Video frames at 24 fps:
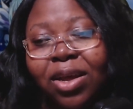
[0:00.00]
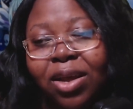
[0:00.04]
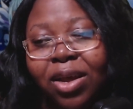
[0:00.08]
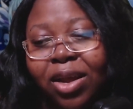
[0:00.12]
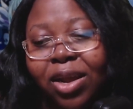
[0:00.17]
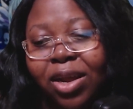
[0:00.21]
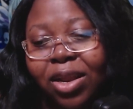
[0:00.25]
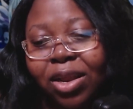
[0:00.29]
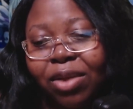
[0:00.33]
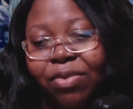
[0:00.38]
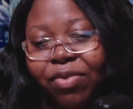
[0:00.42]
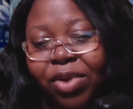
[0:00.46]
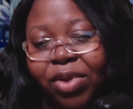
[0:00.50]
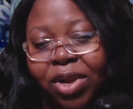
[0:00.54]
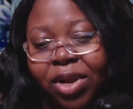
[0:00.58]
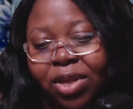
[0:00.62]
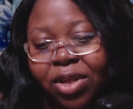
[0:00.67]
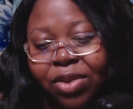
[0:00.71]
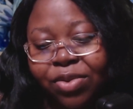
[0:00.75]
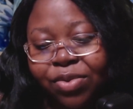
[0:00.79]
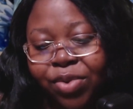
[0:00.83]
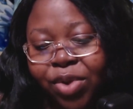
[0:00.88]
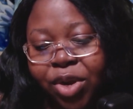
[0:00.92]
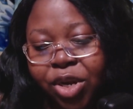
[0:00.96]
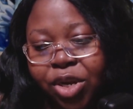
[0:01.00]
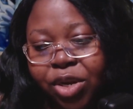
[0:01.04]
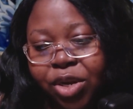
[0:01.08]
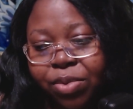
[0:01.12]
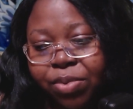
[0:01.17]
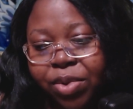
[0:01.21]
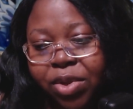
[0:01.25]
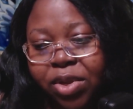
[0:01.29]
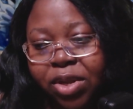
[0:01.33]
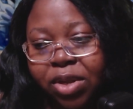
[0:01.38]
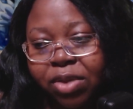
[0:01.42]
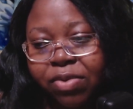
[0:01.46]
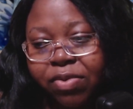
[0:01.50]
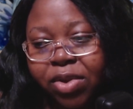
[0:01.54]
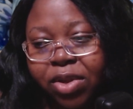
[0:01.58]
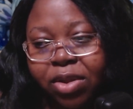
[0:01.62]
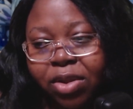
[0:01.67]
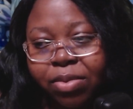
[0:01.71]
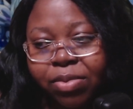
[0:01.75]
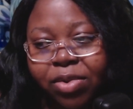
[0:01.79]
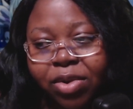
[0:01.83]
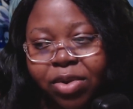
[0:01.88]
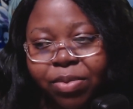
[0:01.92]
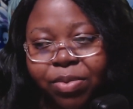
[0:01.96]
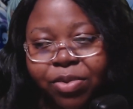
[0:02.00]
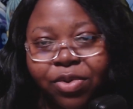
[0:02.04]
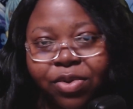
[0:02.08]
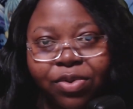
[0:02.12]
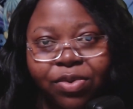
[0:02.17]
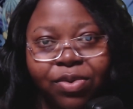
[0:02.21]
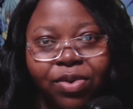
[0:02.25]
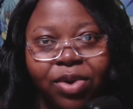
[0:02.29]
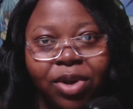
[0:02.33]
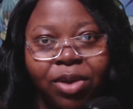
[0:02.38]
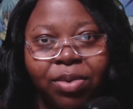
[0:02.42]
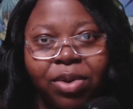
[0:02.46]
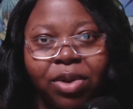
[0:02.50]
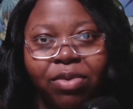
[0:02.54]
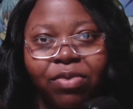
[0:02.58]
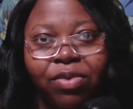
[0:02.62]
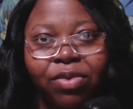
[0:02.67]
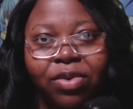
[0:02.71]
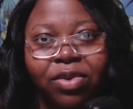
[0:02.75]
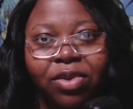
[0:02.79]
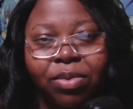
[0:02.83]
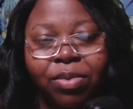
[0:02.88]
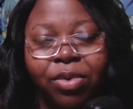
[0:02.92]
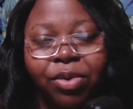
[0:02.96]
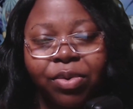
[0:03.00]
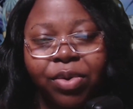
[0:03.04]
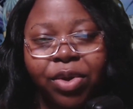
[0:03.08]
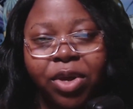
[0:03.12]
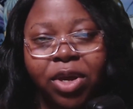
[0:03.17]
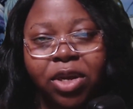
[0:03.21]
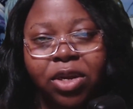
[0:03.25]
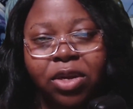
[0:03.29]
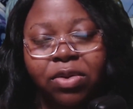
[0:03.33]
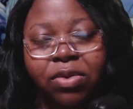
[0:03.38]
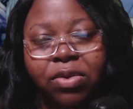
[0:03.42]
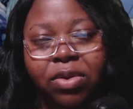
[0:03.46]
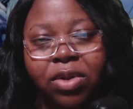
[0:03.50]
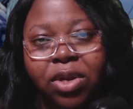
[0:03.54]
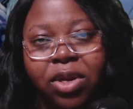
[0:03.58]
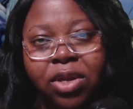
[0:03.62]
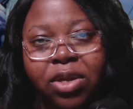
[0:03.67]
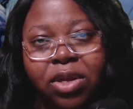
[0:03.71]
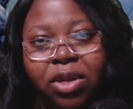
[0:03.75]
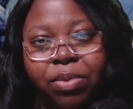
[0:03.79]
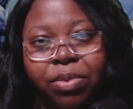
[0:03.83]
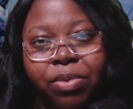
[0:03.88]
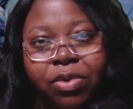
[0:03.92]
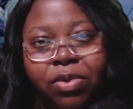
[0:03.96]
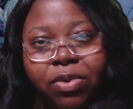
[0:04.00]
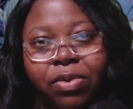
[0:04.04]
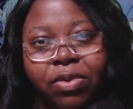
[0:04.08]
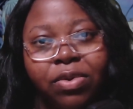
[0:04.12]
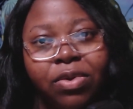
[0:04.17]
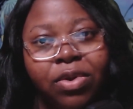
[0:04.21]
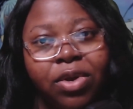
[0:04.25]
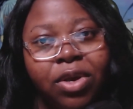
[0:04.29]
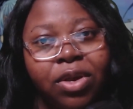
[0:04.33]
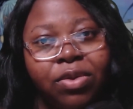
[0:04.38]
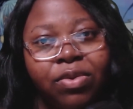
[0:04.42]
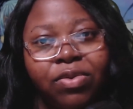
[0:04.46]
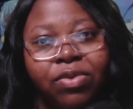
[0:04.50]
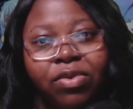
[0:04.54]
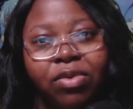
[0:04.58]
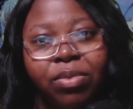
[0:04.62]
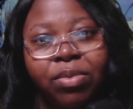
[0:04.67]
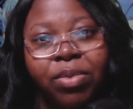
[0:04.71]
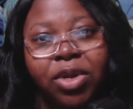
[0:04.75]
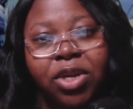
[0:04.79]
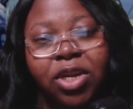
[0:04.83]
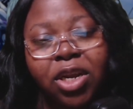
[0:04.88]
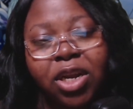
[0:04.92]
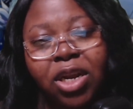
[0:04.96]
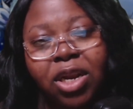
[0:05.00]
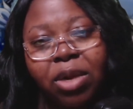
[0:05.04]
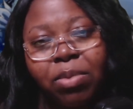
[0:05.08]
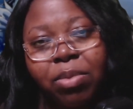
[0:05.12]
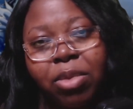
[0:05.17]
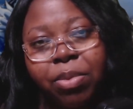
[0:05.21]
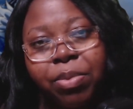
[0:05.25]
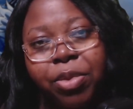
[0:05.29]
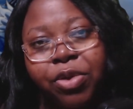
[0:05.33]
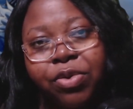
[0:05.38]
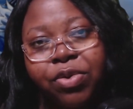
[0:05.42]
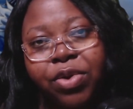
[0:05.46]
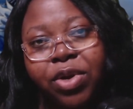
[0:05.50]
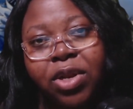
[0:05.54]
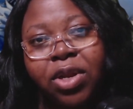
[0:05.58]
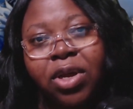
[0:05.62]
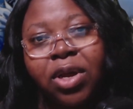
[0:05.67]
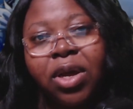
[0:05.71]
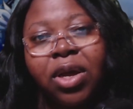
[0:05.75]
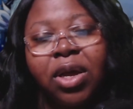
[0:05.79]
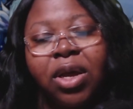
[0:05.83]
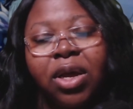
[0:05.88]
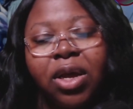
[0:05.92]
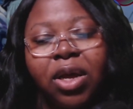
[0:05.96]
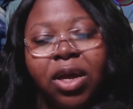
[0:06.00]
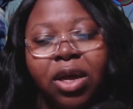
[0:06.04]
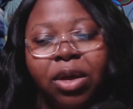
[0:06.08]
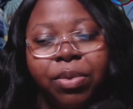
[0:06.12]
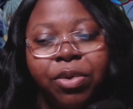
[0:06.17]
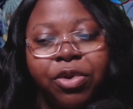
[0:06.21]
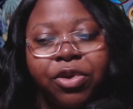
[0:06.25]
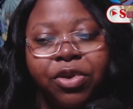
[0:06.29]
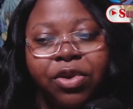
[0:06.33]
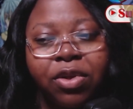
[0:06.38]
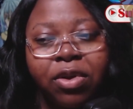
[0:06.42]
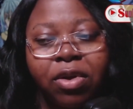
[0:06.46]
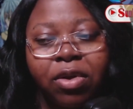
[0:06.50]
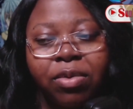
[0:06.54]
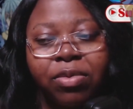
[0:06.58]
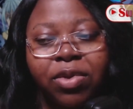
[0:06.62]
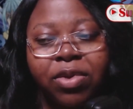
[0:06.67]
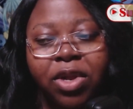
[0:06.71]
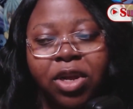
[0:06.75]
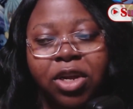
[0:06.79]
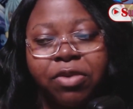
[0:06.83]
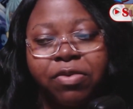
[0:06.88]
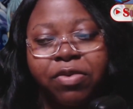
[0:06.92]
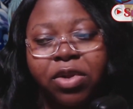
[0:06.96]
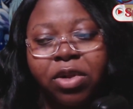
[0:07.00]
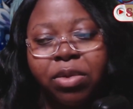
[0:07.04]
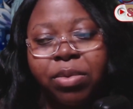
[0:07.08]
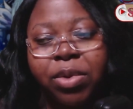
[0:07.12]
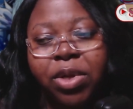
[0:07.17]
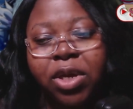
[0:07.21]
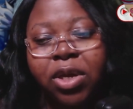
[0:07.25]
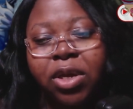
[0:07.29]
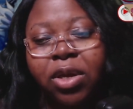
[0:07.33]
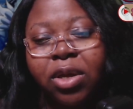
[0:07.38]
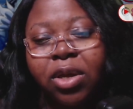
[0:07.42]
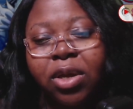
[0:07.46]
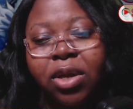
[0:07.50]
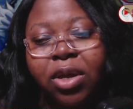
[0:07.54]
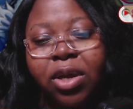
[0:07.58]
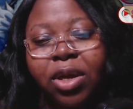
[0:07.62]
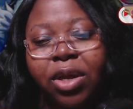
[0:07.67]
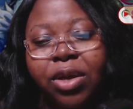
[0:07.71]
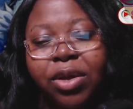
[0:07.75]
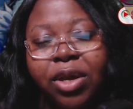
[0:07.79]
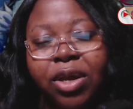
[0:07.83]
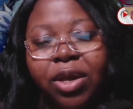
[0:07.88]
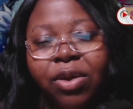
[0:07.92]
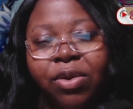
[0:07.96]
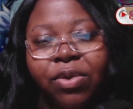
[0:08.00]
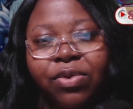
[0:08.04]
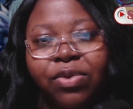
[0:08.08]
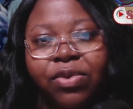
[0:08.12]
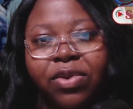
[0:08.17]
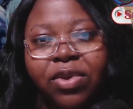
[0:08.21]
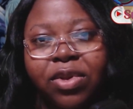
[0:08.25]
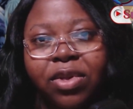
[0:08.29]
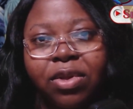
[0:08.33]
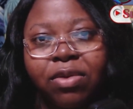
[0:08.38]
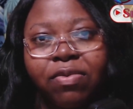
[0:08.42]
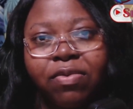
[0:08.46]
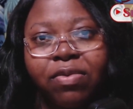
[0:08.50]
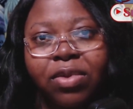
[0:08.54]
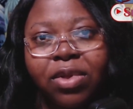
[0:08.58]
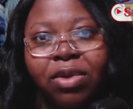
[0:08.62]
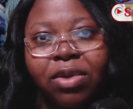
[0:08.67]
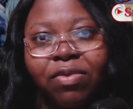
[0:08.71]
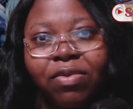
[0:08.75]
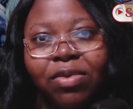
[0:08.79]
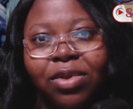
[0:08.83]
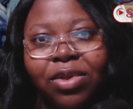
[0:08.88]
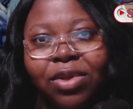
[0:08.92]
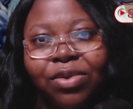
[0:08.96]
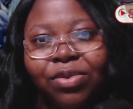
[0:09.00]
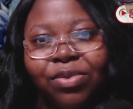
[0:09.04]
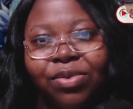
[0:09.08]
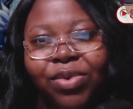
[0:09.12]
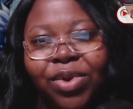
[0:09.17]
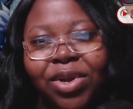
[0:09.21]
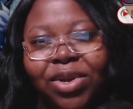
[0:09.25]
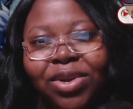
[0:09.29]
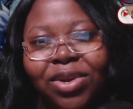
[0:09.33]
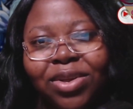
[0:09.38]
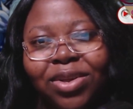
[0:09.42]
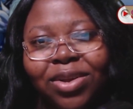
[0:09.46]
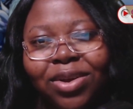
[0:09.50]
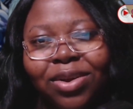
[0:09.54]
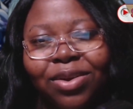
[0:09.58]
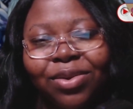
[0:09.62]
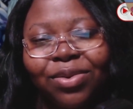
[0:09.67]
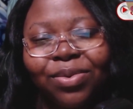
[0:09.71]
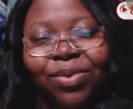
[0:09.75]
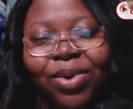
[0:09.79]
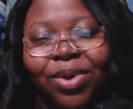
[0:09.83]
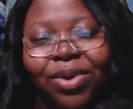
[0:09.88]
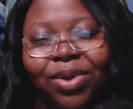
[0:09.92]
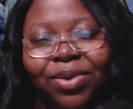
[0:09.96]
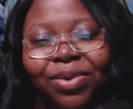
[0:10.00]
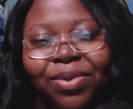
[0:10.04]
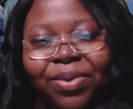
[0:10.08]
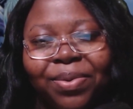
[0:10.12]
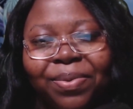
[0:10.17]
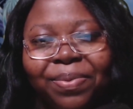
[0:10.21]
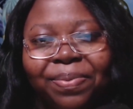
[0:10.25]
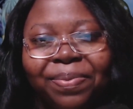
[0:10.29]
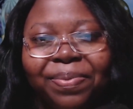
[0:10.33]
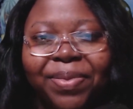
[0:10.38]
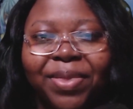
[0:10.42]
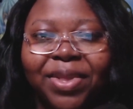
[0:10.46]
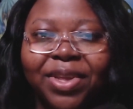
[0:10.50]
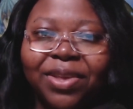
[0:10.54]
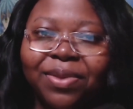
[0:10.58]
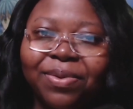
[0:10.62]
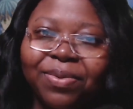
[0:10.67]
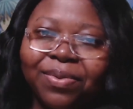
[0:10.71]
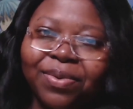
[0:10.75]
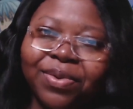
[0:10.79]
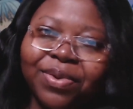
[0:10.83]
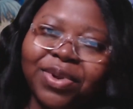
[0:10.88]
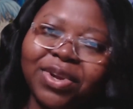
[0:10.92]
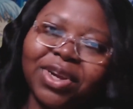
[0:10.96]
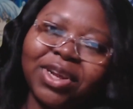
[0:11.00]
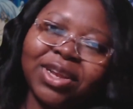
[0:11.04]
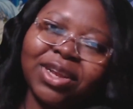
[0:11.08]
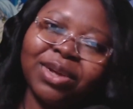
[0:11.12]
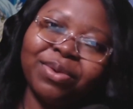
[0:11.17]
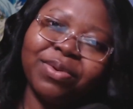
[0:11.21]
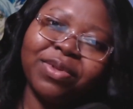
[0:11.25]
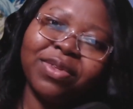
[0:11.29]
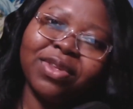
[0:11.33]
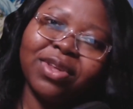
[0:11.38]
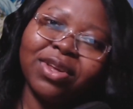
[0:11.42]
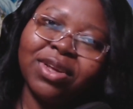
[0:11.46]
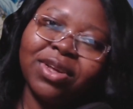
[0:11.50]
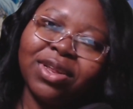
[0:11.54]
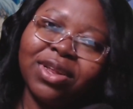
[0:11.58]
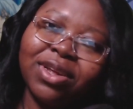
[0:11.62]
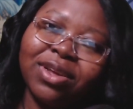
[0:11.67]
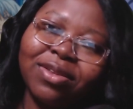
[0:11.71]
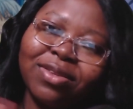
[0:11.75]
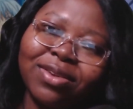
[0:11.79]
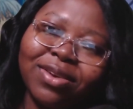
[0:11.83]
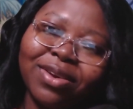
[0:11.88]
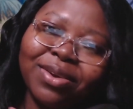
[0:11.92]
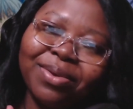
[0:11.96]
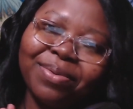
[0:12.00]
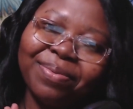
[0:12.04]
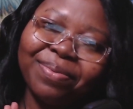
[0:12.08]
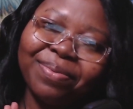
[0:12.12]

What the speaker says: and if you like this reaction, please give it a thumbs up, subscribe, and if you want to see my reaction to the next episode, you can do so by checking out my Patreon at patreon.com/realmini, and you can also see the full length of this reaction there as well. So thanks for watching, and I'll see you next time.